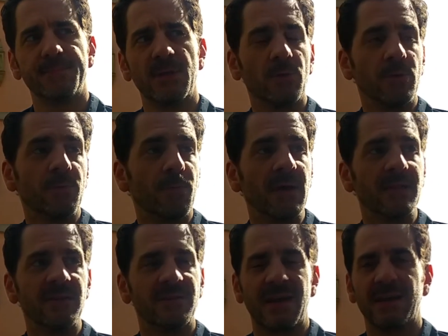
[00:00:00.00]
when you're
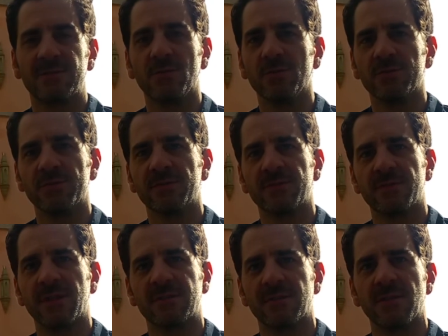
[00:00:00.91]
playing these assholes,
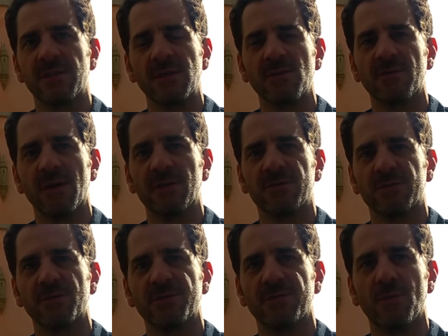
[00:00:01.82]
that's the thing you've got to
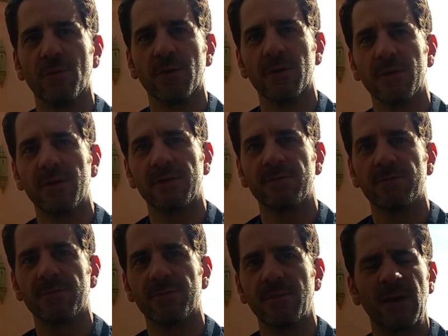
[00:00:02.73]
search for.
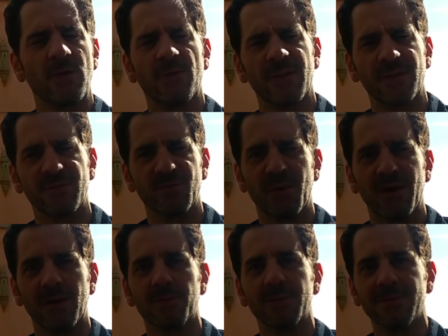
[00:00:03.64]
I don't know if I can
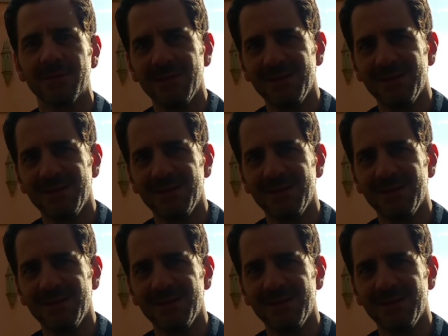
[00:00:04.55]
swear, but